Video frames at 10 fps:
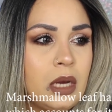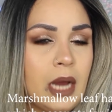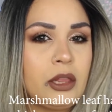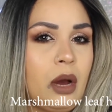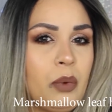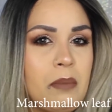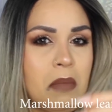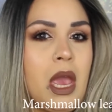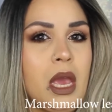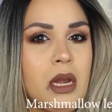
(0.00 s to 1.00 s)
I thought we
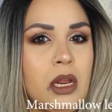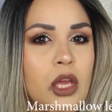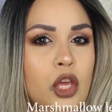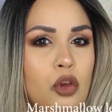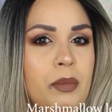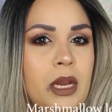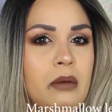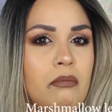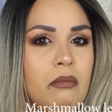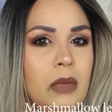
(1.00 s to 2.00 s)
made,
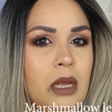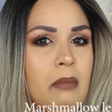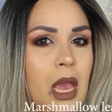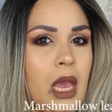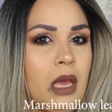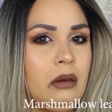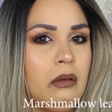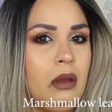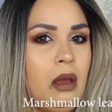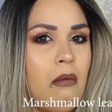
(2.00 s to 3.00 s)
humanly
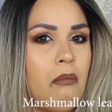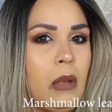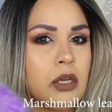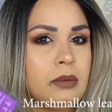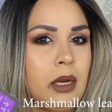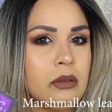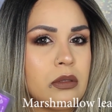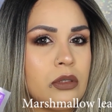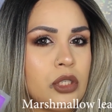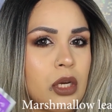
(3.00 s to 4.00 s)
made,
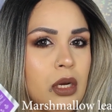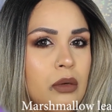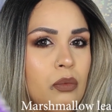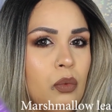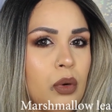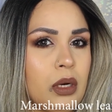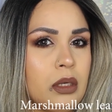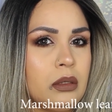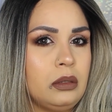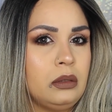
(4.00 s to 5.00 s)
marshmallows, sugar,
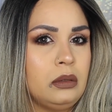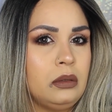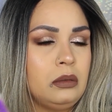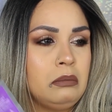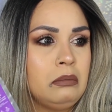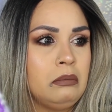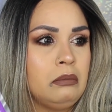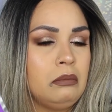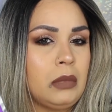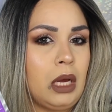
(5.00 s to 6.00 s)
water,
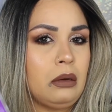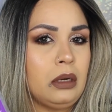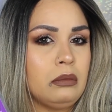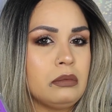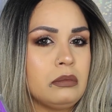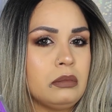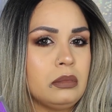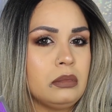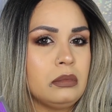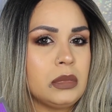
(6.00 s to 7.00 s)
I don't know,
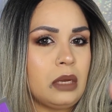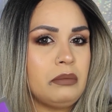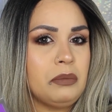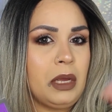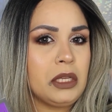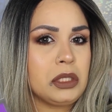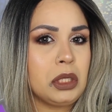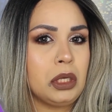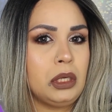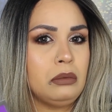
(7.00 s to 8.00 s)
something to make it
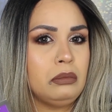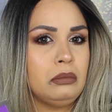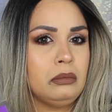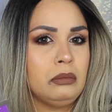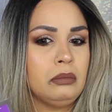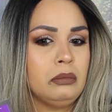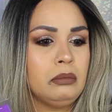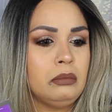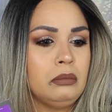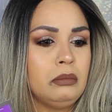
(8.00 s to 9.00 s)
sticky.
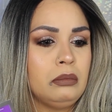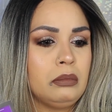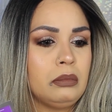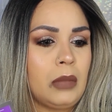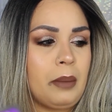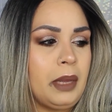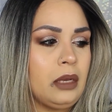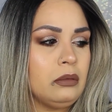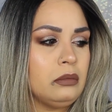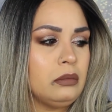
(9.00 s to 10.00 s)
I
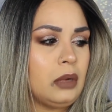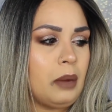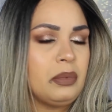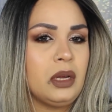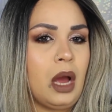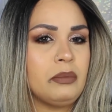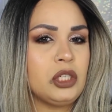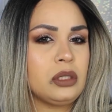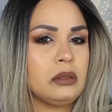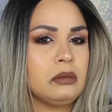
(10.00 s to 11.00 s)
mean, I'm
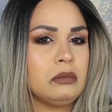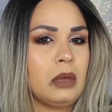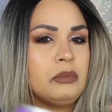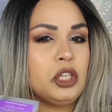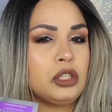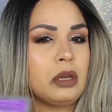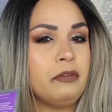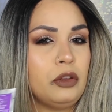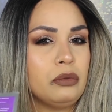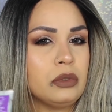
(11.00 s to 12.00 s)
just
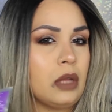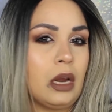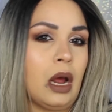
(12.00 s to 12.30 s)
confused. I